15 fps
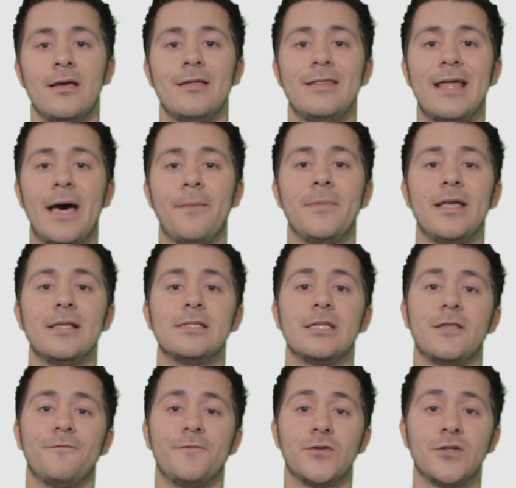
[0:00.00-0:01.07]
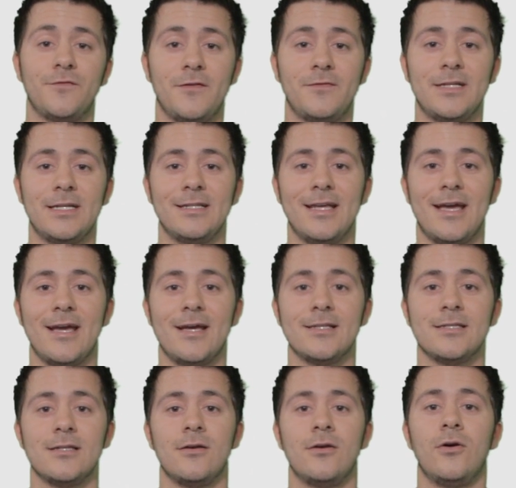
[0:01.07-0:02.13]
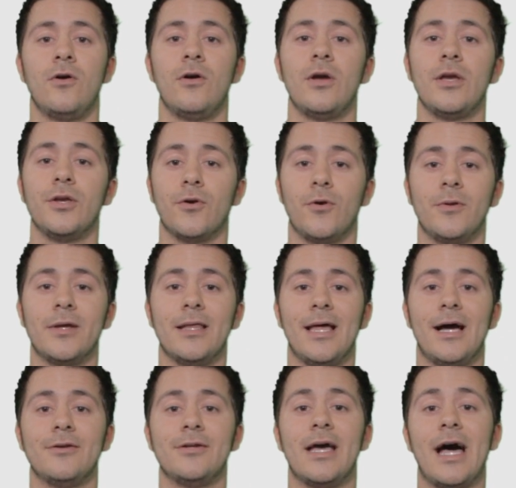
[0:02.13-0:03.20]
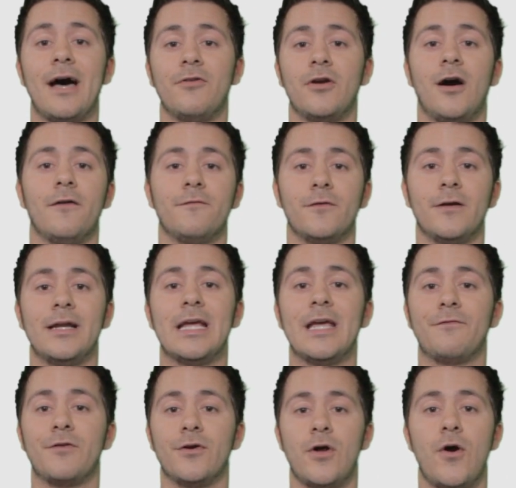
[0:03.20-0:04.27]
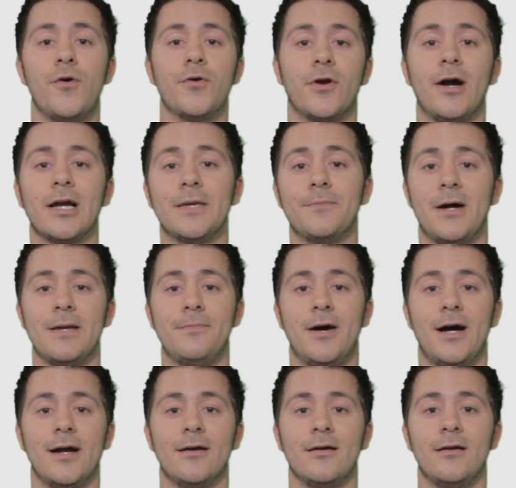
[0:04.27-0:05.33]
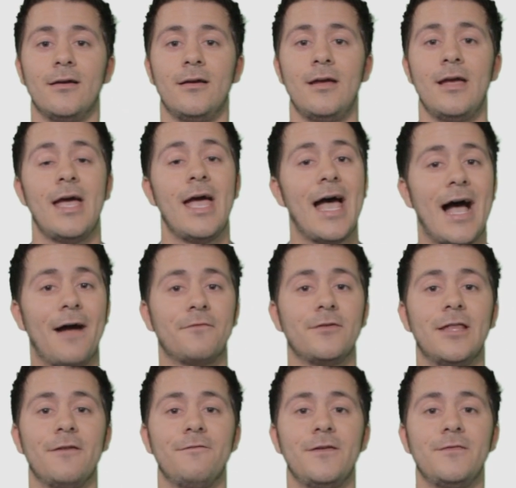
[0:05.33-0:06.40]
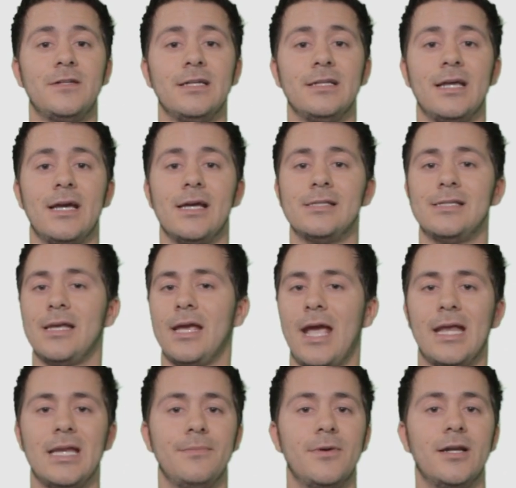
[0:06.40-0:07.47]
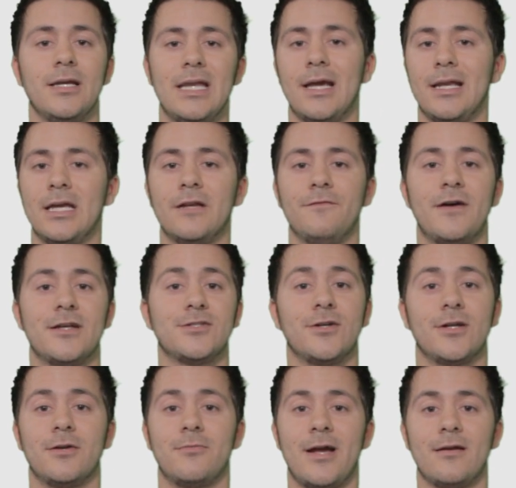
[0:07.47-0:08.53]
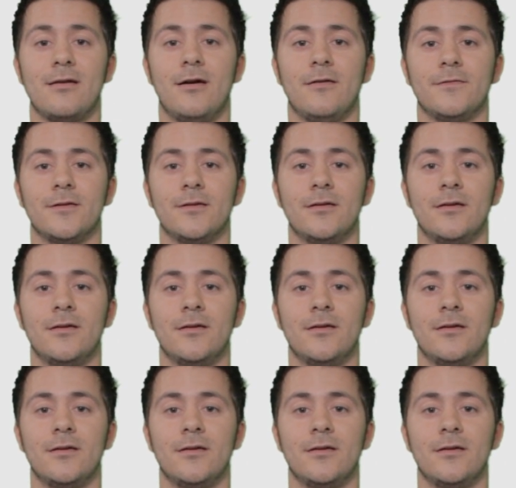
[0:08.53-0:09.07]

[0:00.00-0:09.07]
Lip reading: That means that the first 15 days, you're only allowed to have an offer in if you're an owner-occupied buyer. After that 15 days, anybody, any investor can write an offer.